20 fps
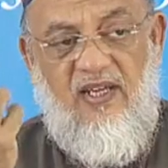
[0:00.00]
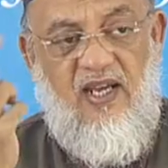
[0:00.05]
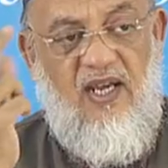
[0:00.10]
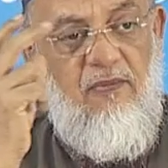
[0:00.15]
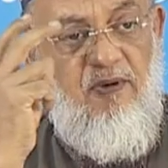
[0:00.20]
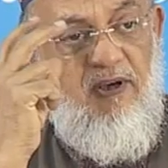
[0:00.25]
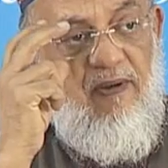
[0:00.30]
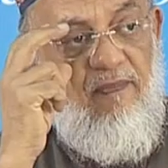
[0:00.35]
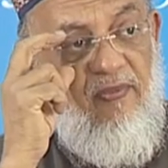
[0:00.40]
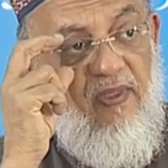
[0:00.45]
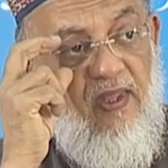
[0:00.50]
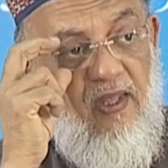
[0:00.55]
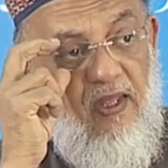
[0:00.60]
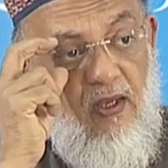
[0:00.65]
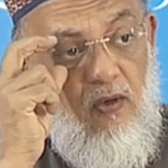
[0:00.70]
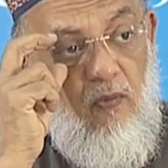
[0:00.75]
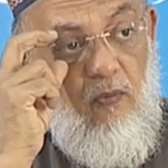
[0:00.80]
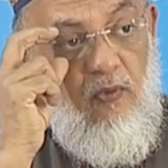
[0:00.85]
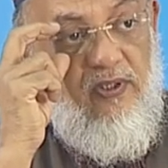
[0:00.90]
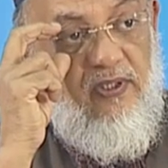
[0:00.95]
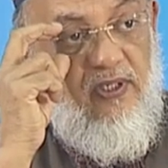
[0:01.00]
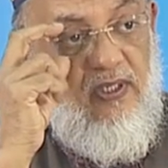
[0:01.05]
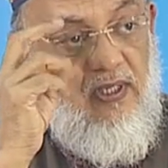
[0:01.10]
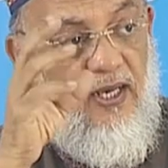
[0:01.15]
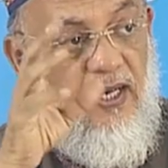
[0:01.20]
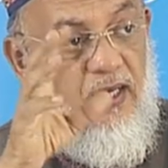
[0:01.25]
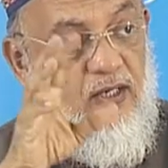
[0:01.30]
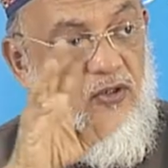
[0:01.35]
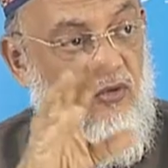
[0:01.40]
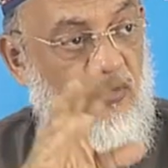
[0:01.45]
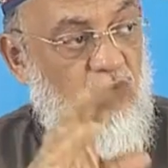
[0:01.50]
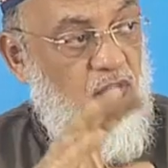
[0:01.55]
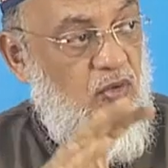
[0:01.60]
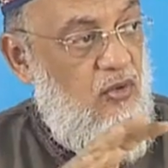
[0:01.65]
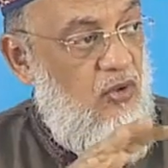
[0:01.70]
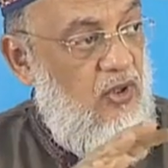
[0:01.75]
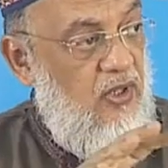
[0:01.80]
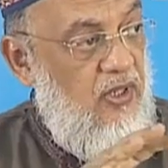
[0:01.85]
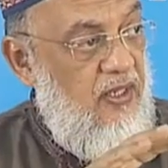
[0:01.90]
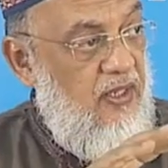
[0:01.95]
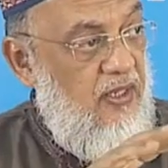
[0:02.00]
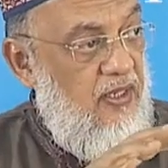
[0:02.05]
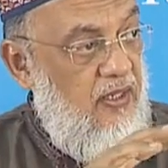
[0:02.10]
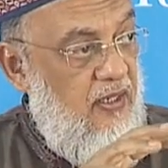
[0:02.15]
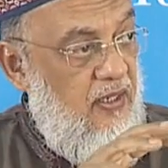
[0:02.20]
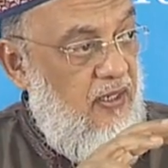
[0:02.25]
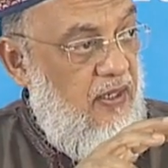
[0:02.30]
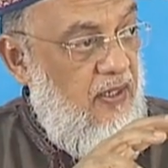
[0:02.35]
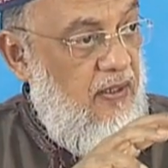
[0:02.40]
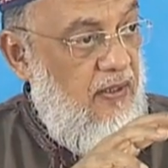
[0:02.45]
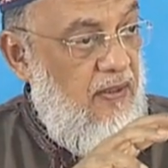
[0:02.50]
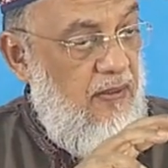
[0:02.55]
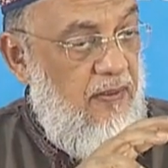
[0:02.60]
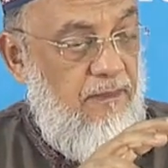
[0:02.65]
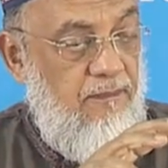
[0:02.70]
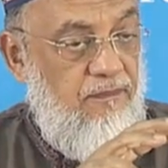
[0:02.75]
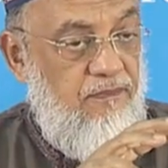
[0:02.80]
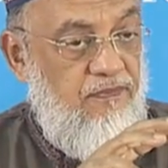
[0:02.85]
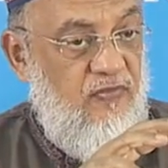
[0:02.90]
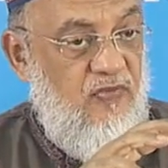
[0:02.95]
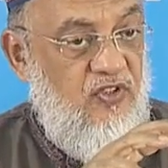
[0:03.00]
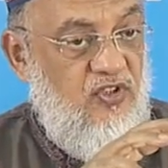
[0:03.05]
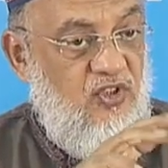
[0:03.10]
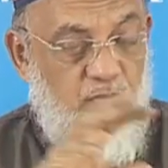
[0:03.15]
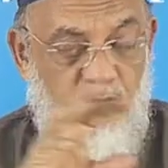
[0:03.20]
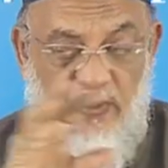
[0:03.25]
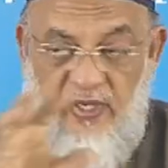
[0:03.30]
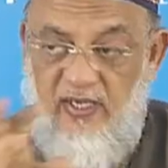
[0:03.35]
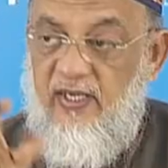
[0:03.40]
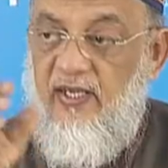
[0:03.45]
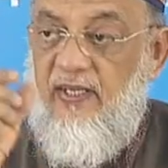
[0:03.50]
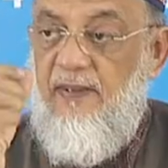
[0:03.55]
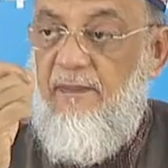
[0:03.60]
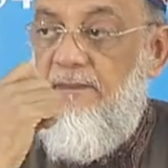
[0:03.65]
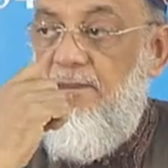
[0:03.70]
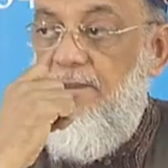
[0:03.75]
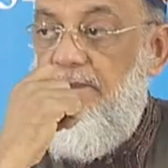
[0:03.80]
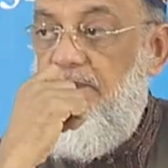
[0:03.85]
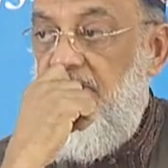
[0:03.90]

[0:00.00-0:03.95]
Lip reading: the Sahaba with regard to spending.